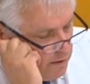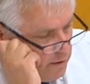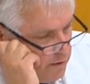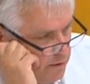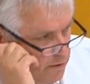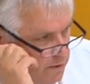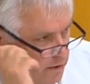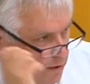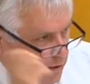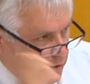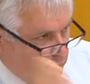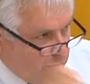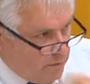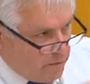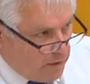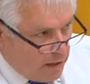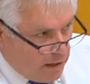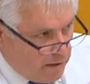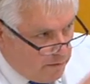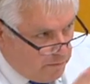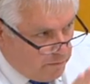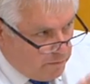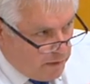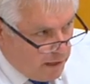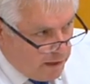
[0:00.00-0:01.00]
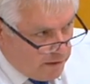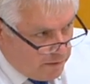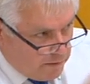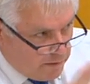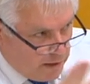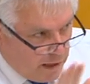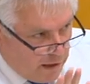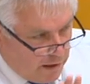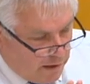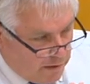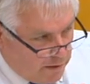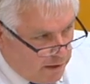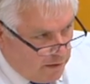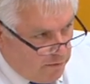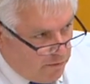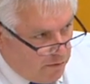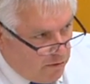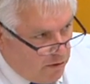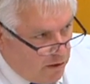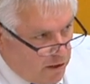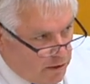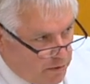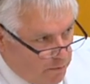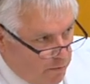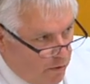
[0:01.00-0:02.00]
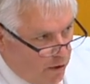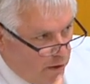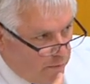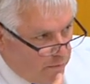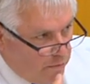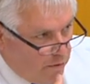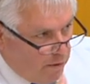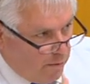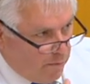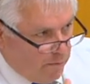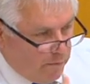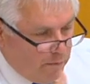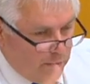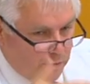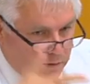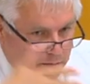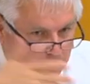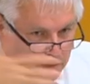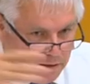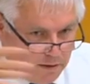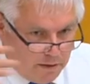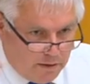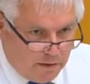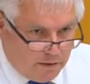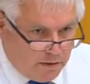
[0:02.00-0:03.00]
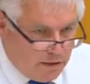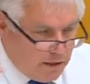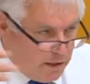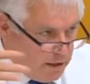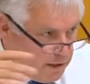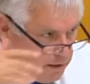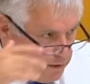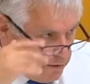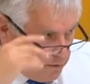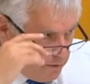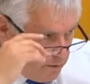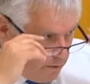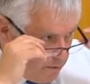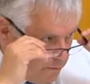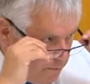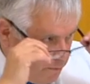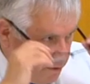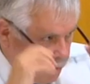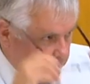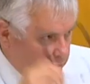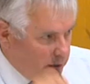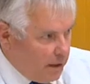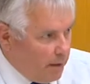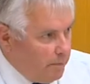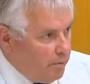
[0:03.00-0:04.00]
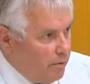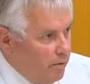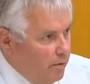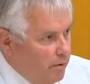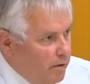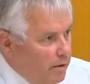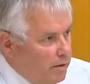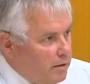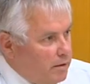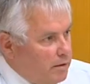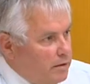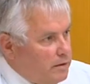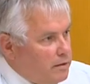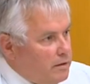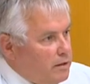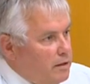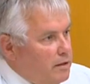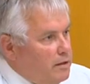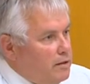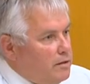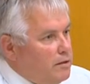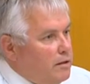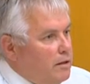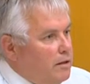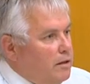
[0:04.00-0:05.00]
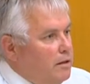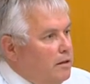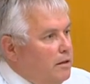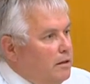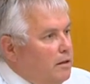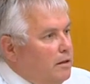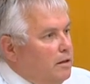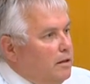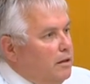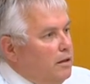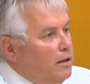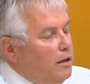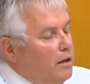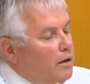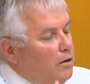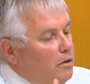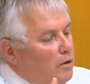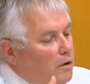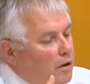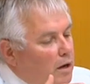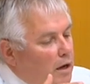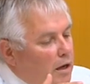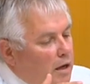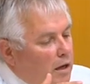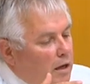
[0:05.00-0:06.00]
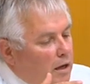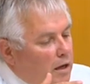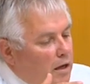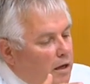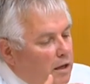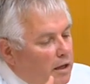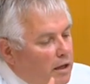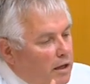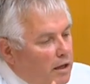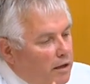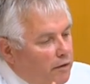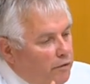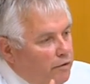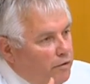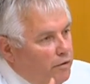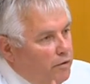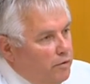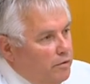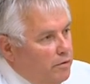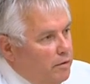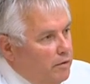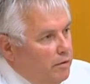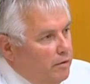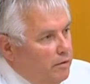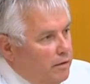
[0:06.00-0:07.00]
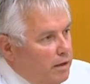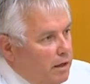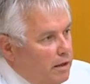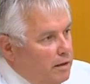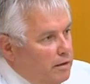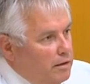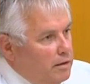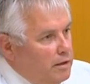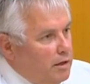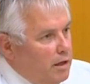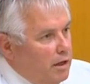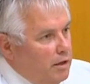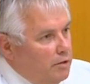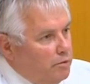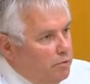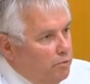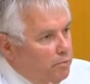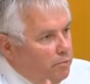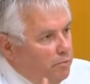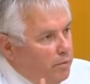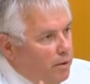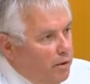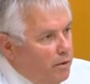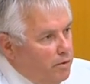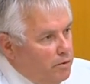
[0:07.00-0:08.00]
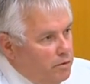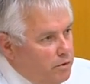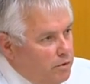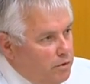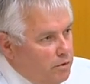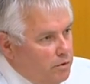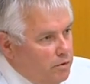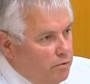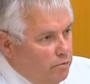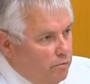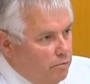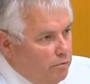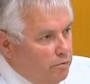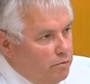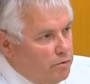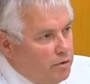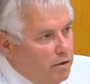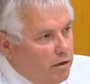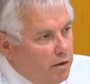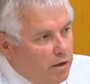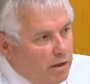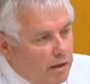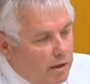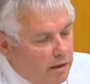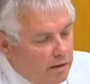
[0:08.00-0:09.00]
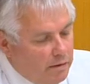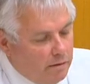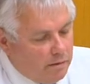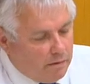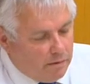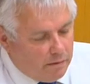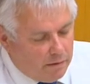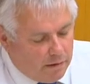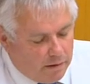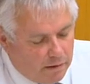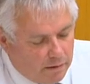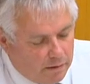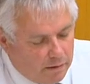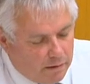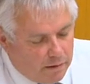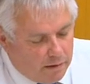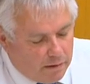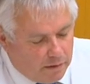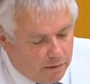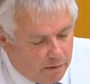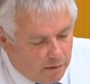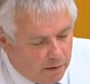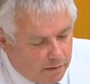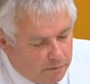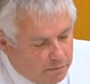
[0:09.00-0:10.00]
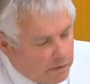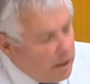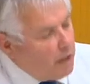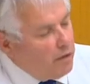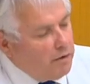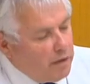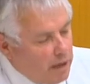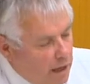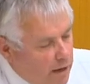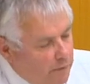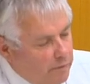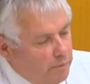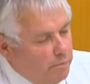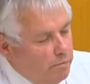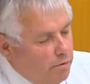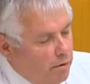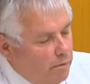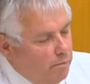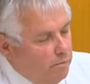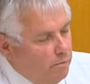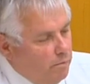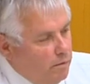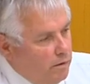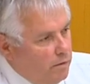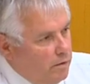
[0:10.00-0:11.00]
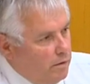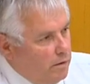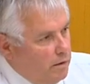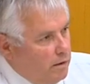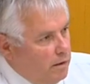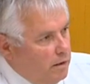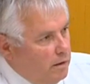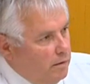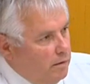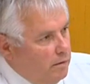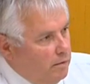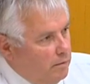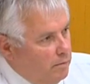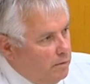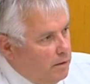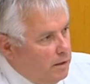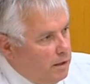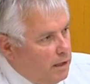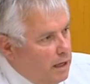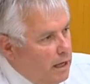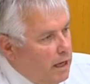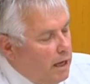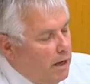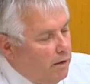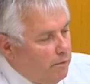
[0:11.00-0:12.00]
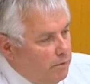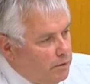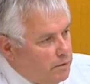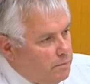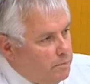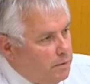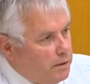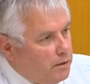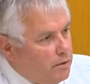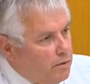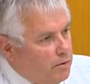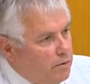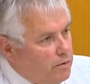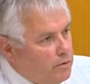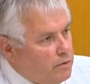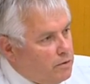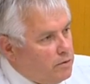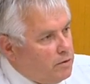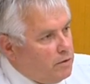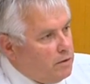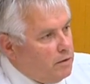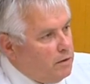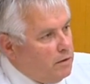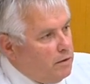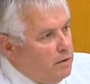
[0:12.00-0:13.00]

so that therein lies my problem, and the Chair's sort of picked up on it, is that if you then start to impose additional rules, and I don't have a problem with the hours, because